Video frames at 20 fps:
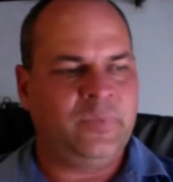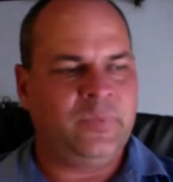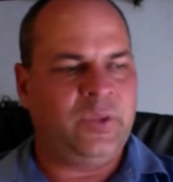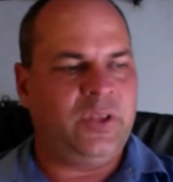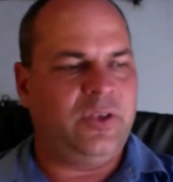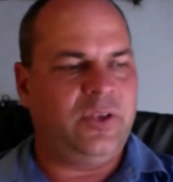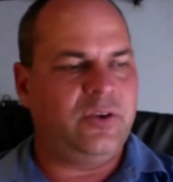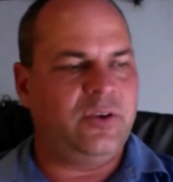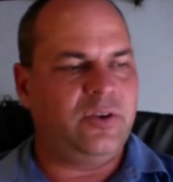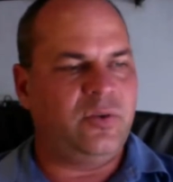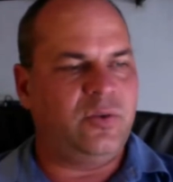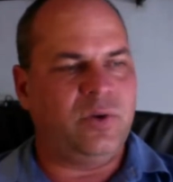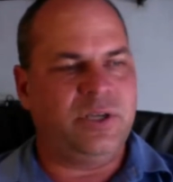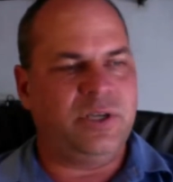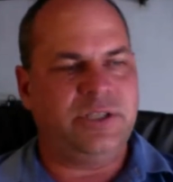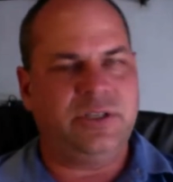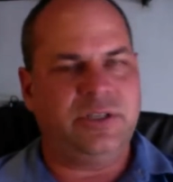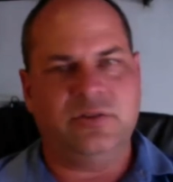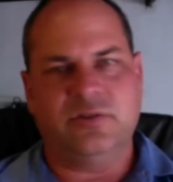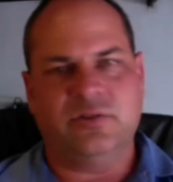you can
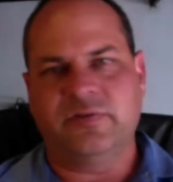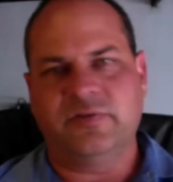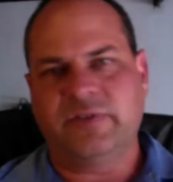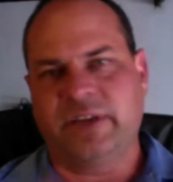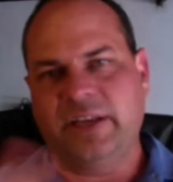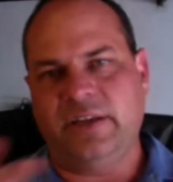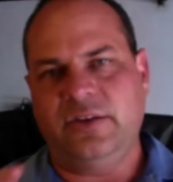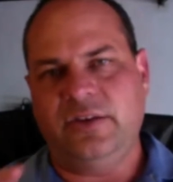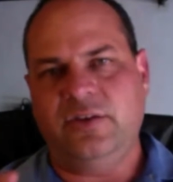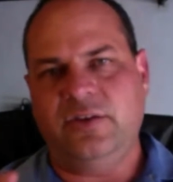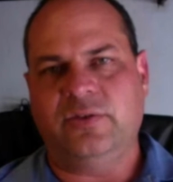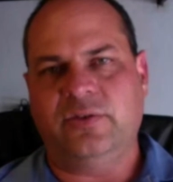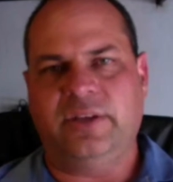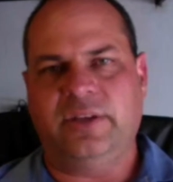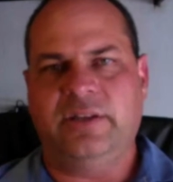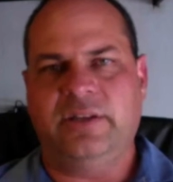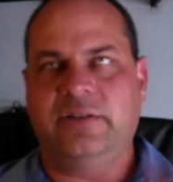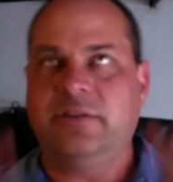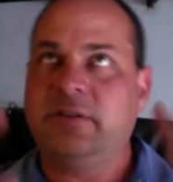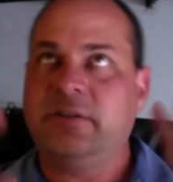wash it off, get in your
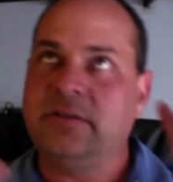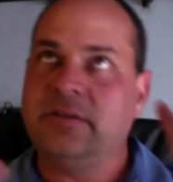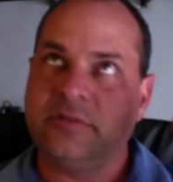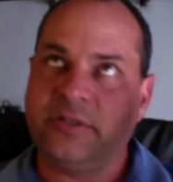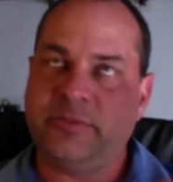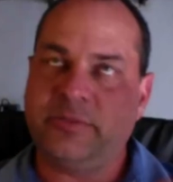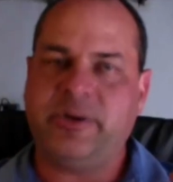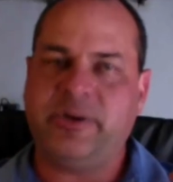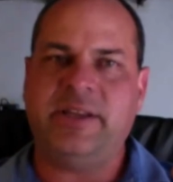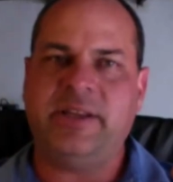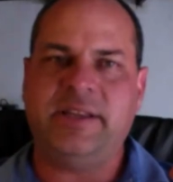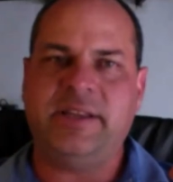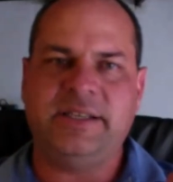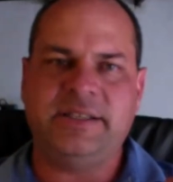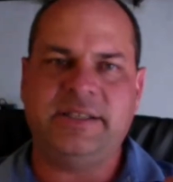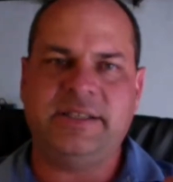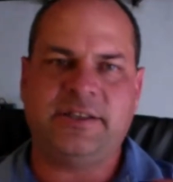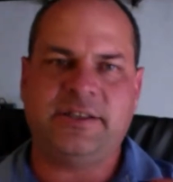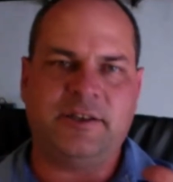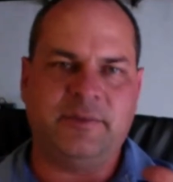tent, spray the
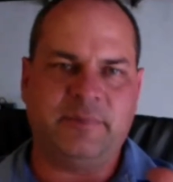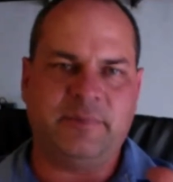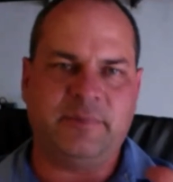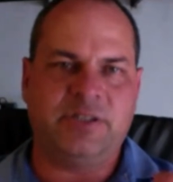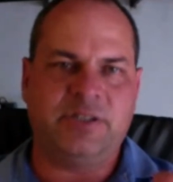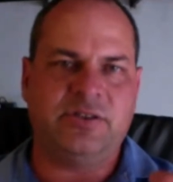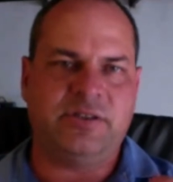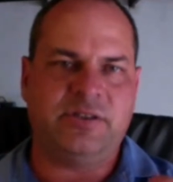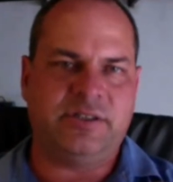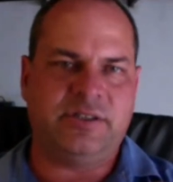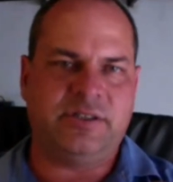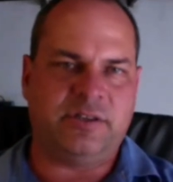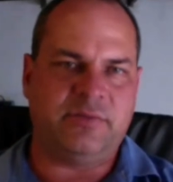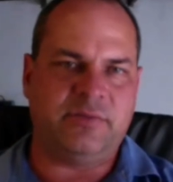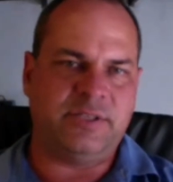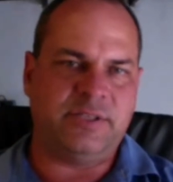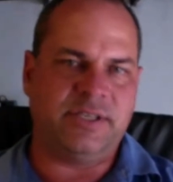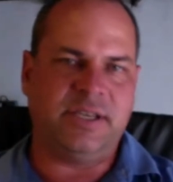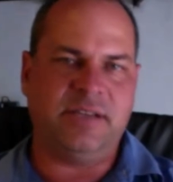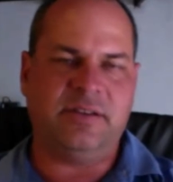inside, make sure there's no
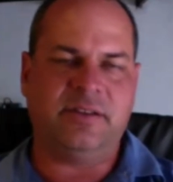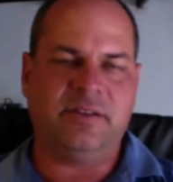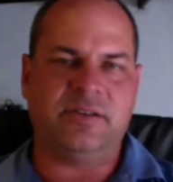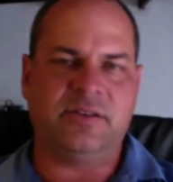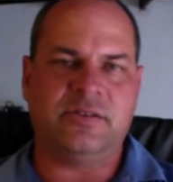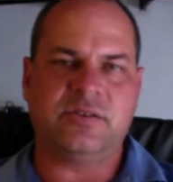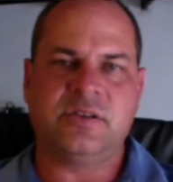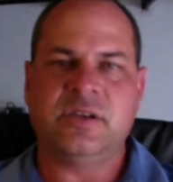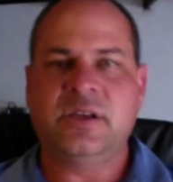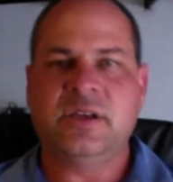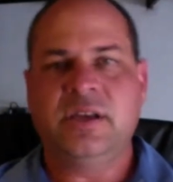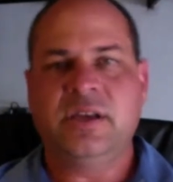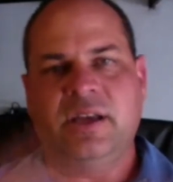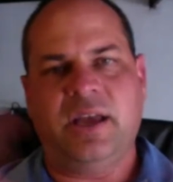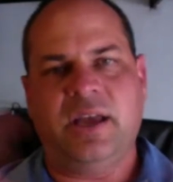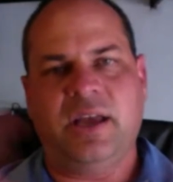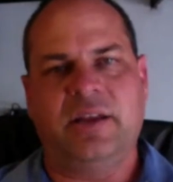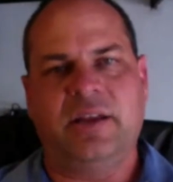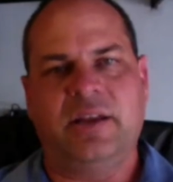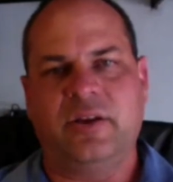mosquitoes,
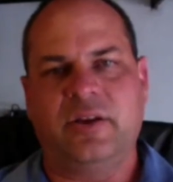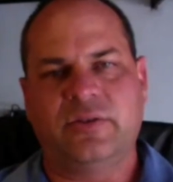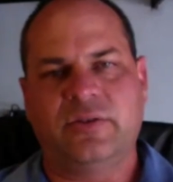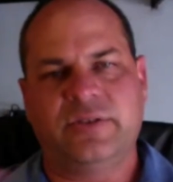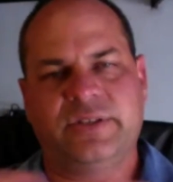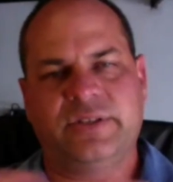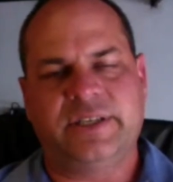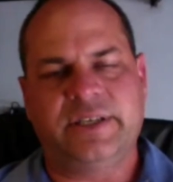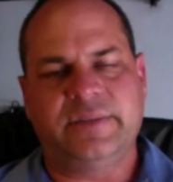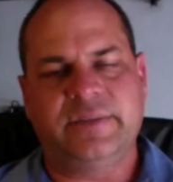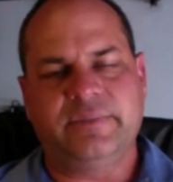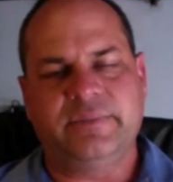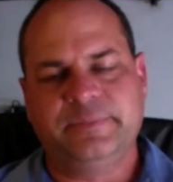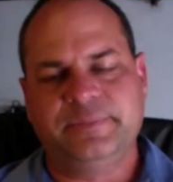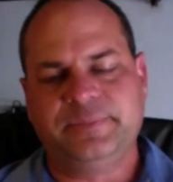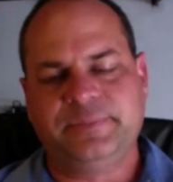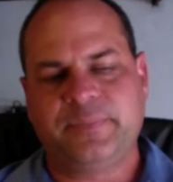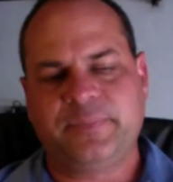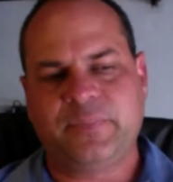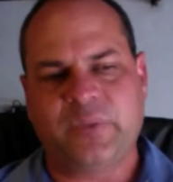and go to sleep.
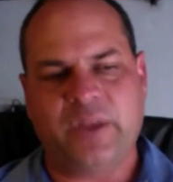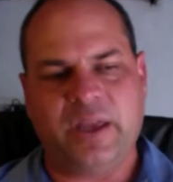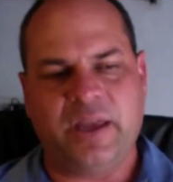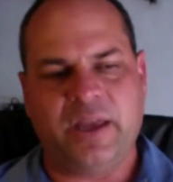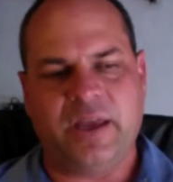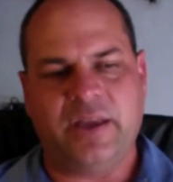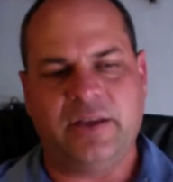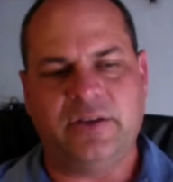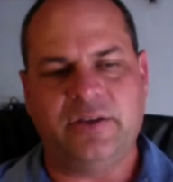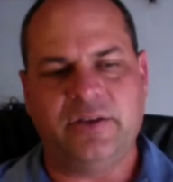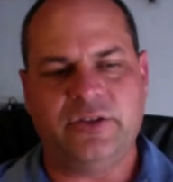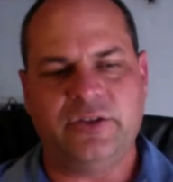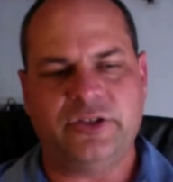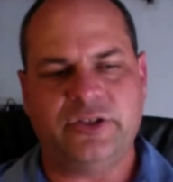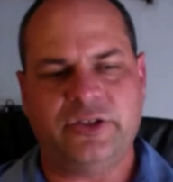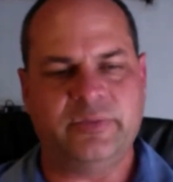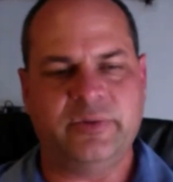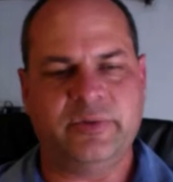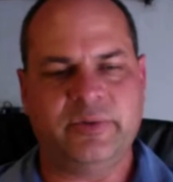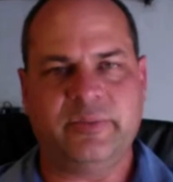And you
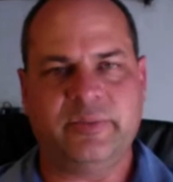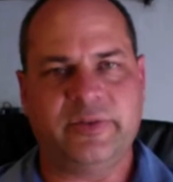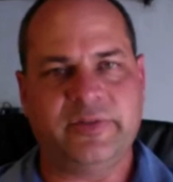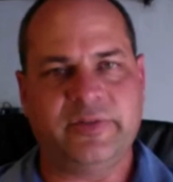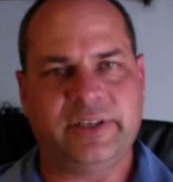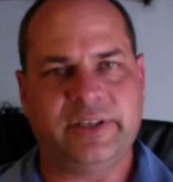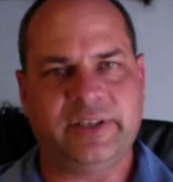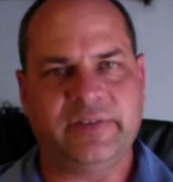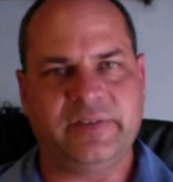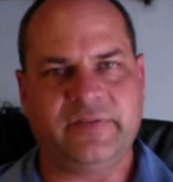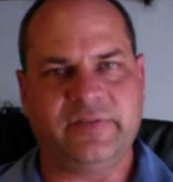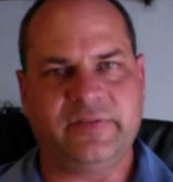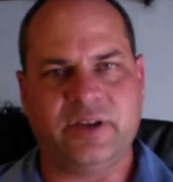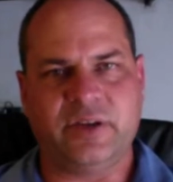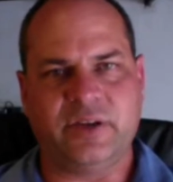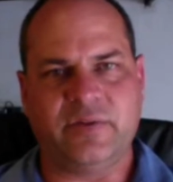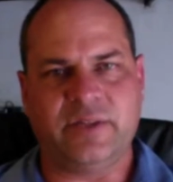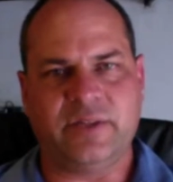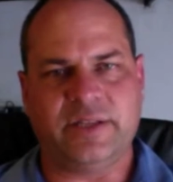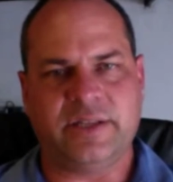should be perfectly
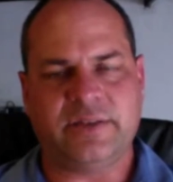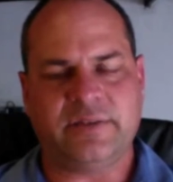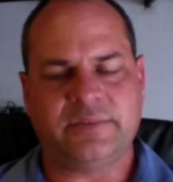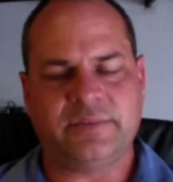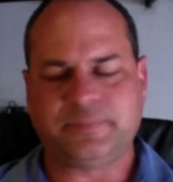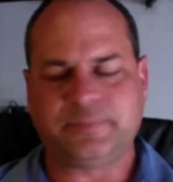fine with that.